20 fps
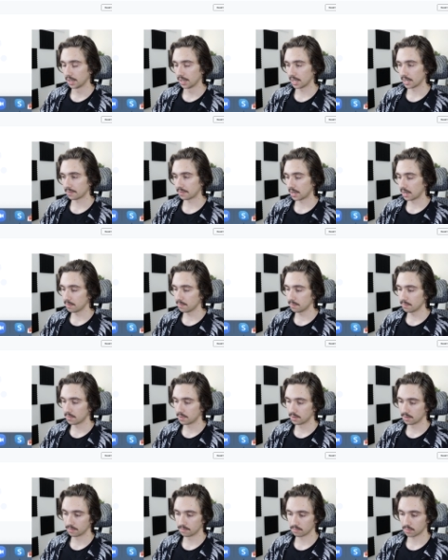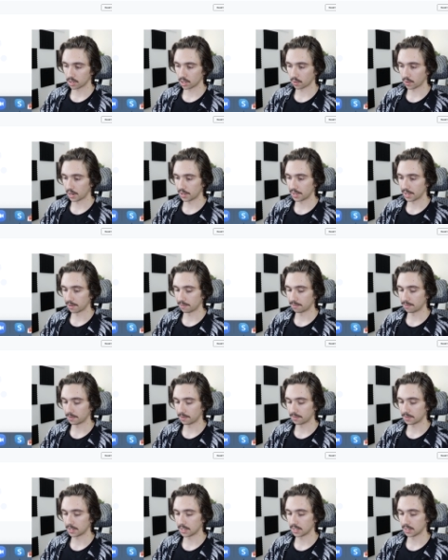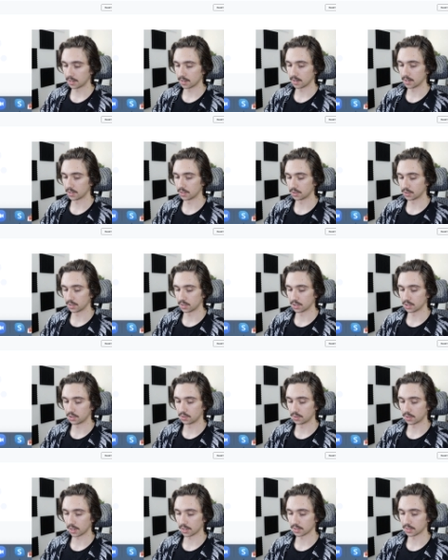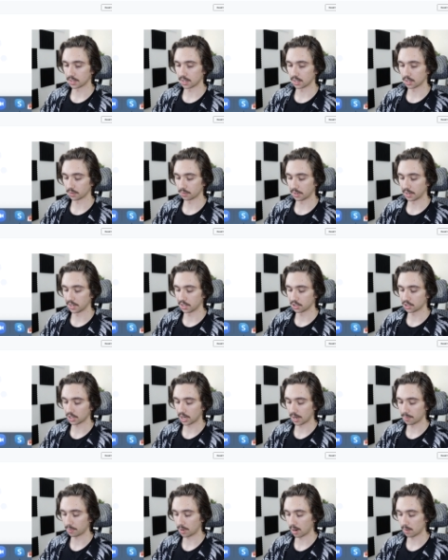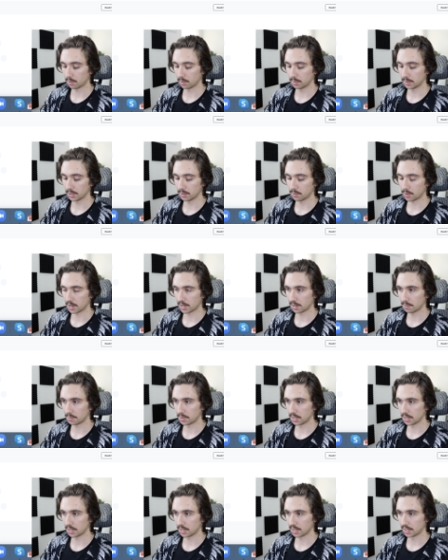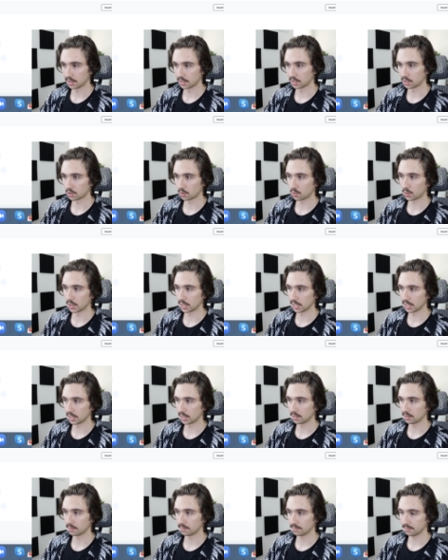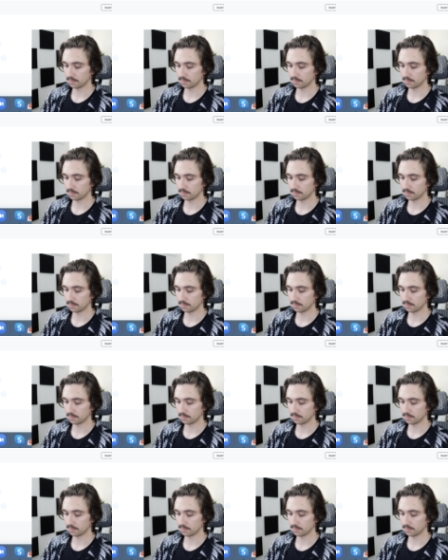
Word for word: if I'm around that fifteen hundred to two thousand dollar range, I probably want to be in the twenty